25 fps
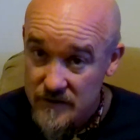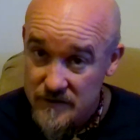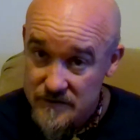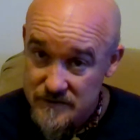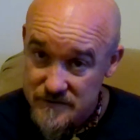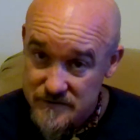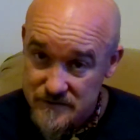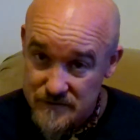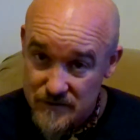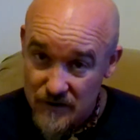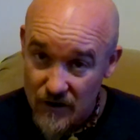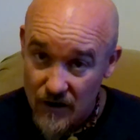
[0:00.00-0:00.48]

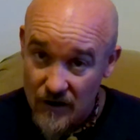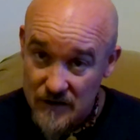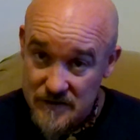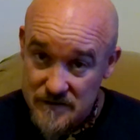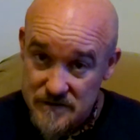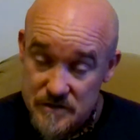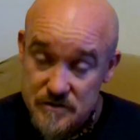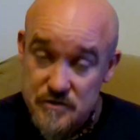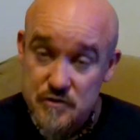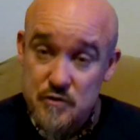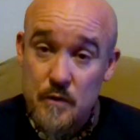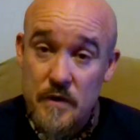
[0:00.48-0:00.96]
It's an odd
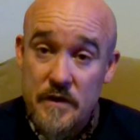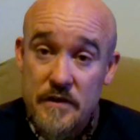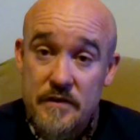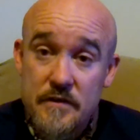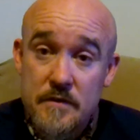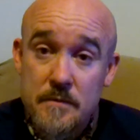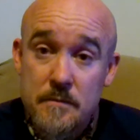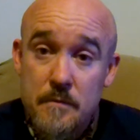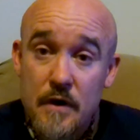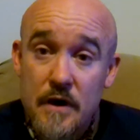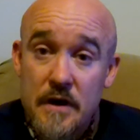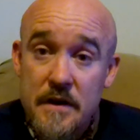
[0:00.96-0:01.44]

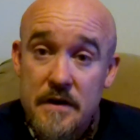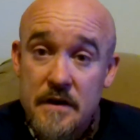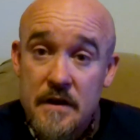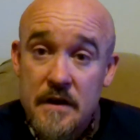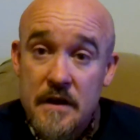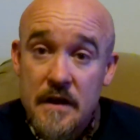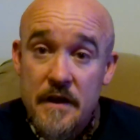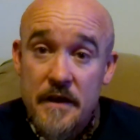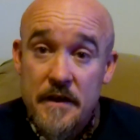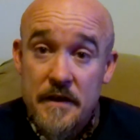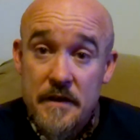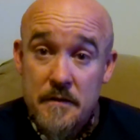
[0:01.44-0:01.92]
situation, but
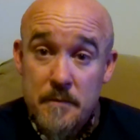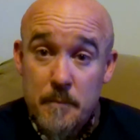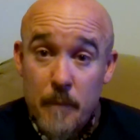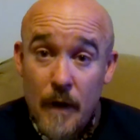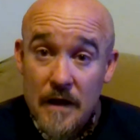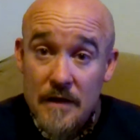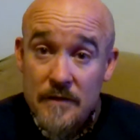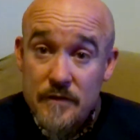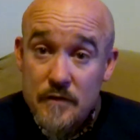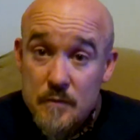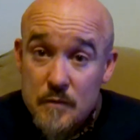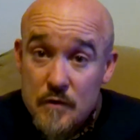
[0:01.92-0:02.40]
it's
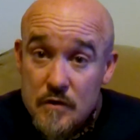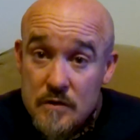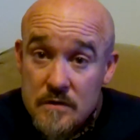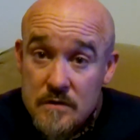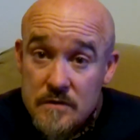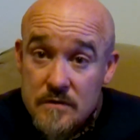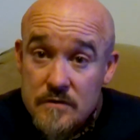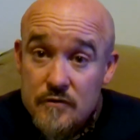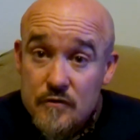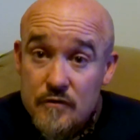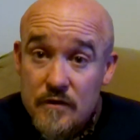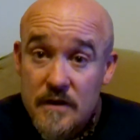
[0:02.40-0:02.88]
possible,
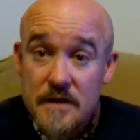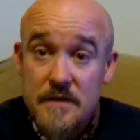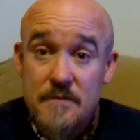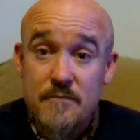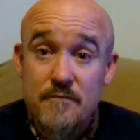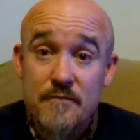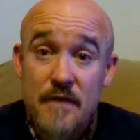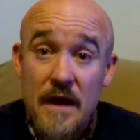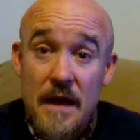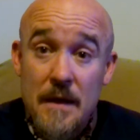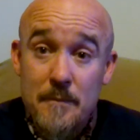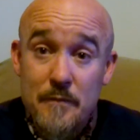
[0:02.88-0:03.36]
right?
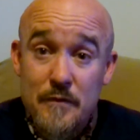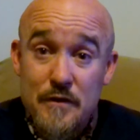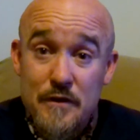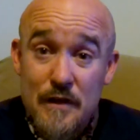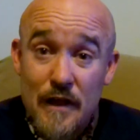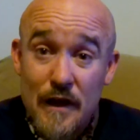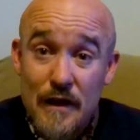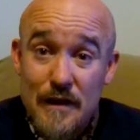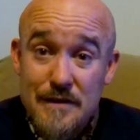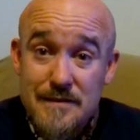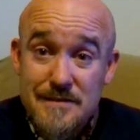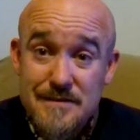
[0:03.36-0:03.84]
Family
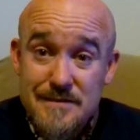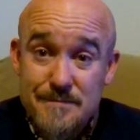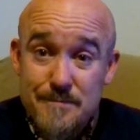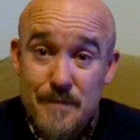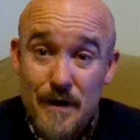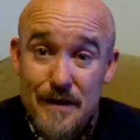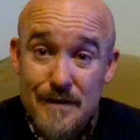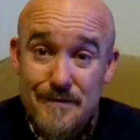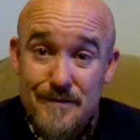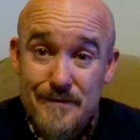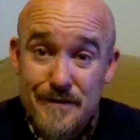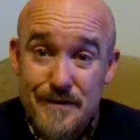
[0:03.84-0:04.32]
lines,
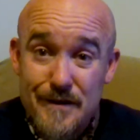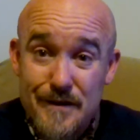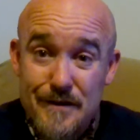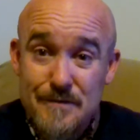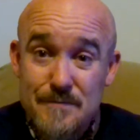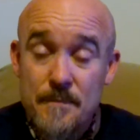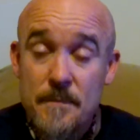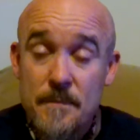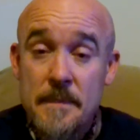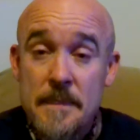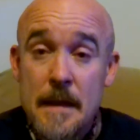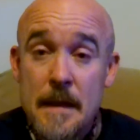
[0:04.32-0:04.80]
you know.
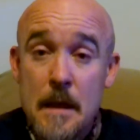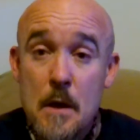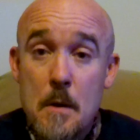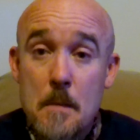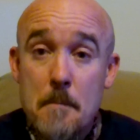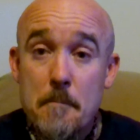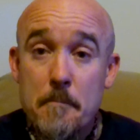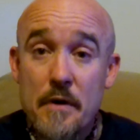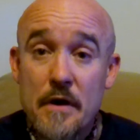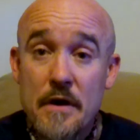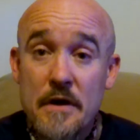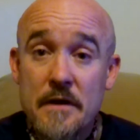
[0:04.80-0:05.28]

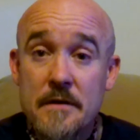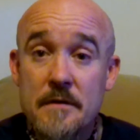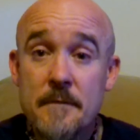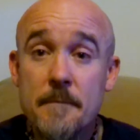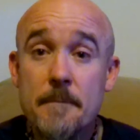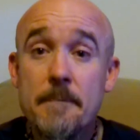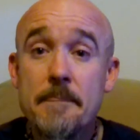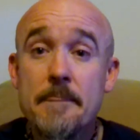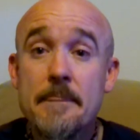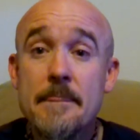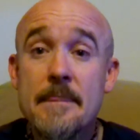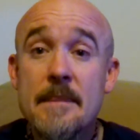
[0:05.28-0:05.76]
But
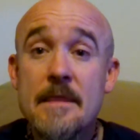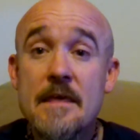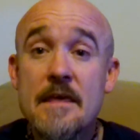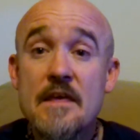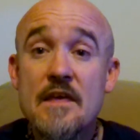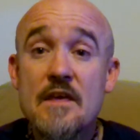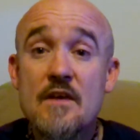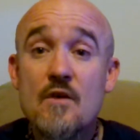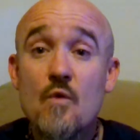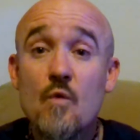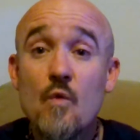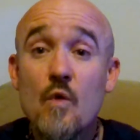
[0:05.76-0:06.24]

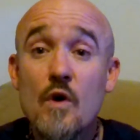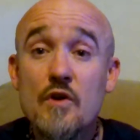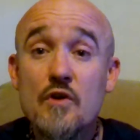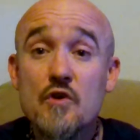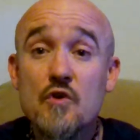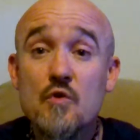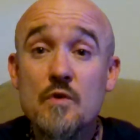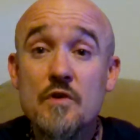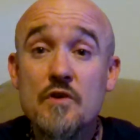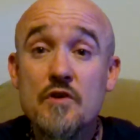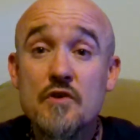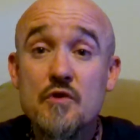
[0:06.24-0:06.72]
what
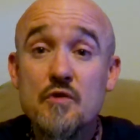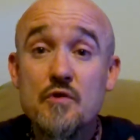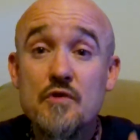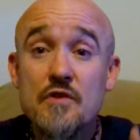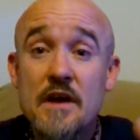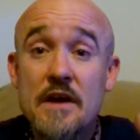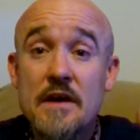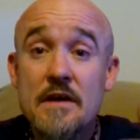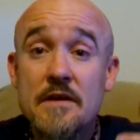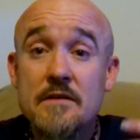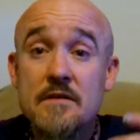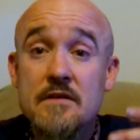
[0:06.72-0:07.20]
you would do
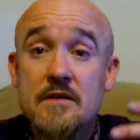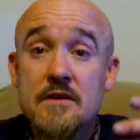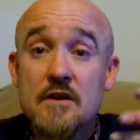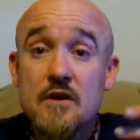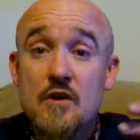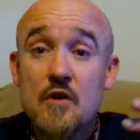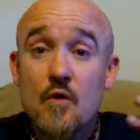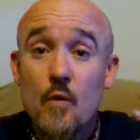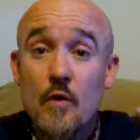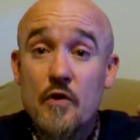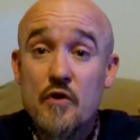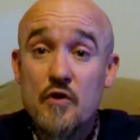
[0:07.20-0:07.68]
then,
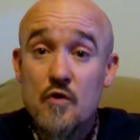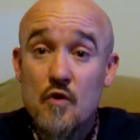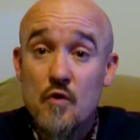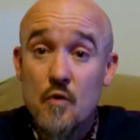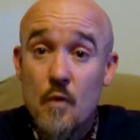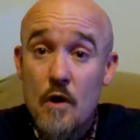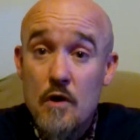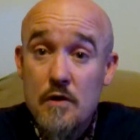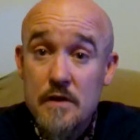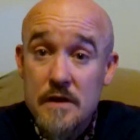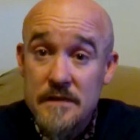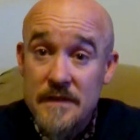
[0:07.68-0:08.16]
when you
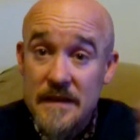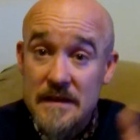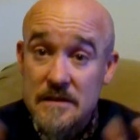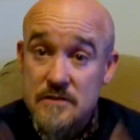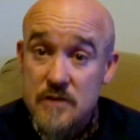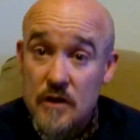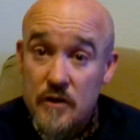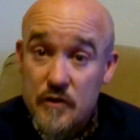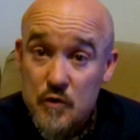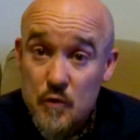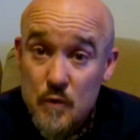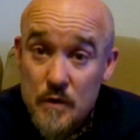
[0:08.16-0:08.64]
awoke in that
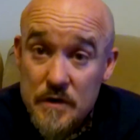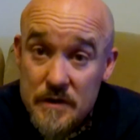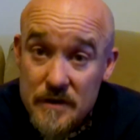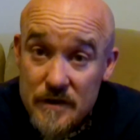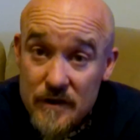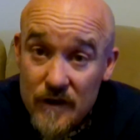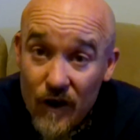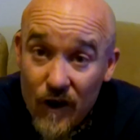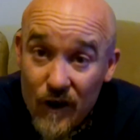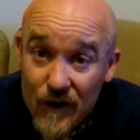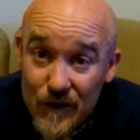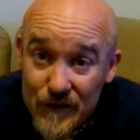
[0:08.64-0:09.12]
skull, you wouldn't
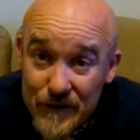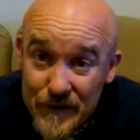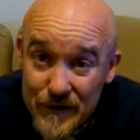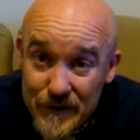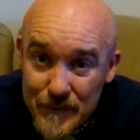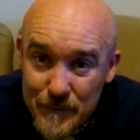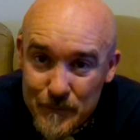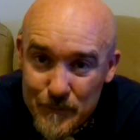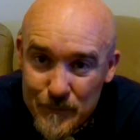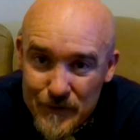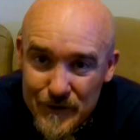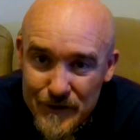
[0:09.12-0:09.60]
call
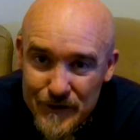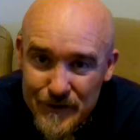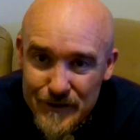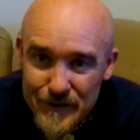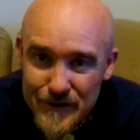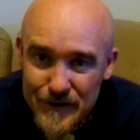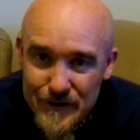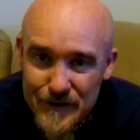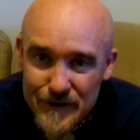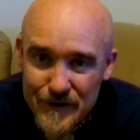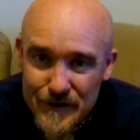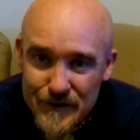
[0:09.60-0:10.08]
him
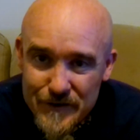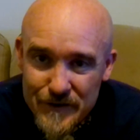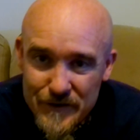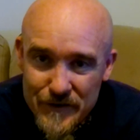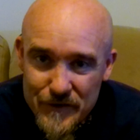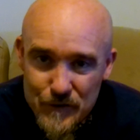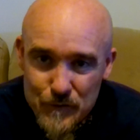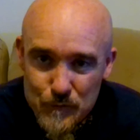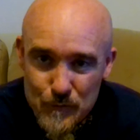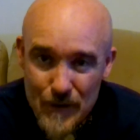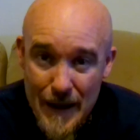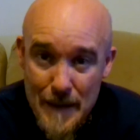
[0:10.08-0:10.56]

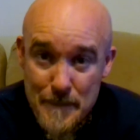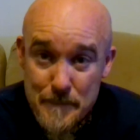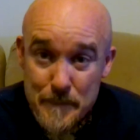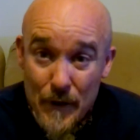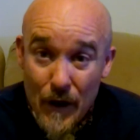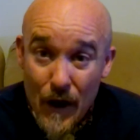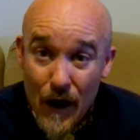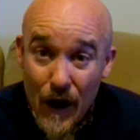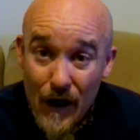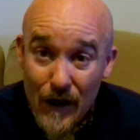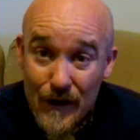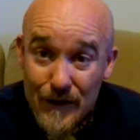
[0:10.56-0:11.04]

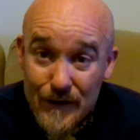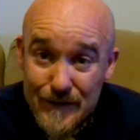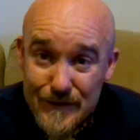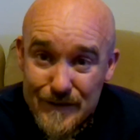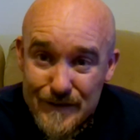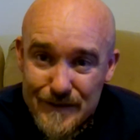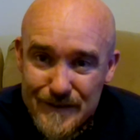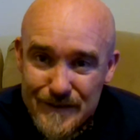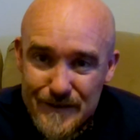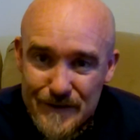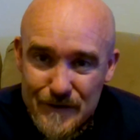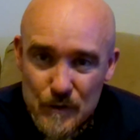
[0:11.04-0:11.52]
Grandpa,
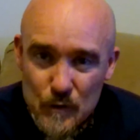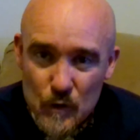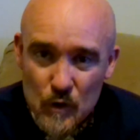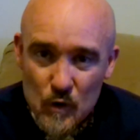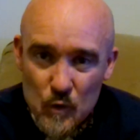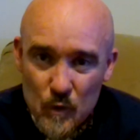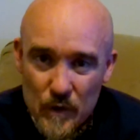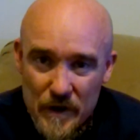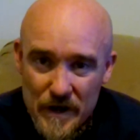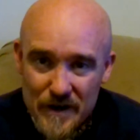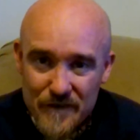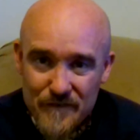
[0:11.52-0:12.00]
or
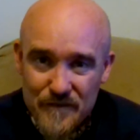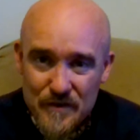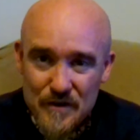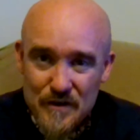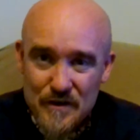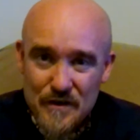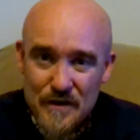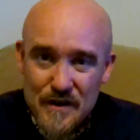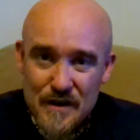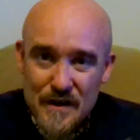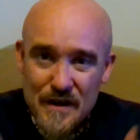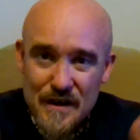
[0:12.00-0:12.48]

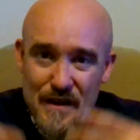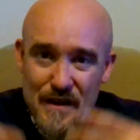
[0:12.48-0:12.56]
whatever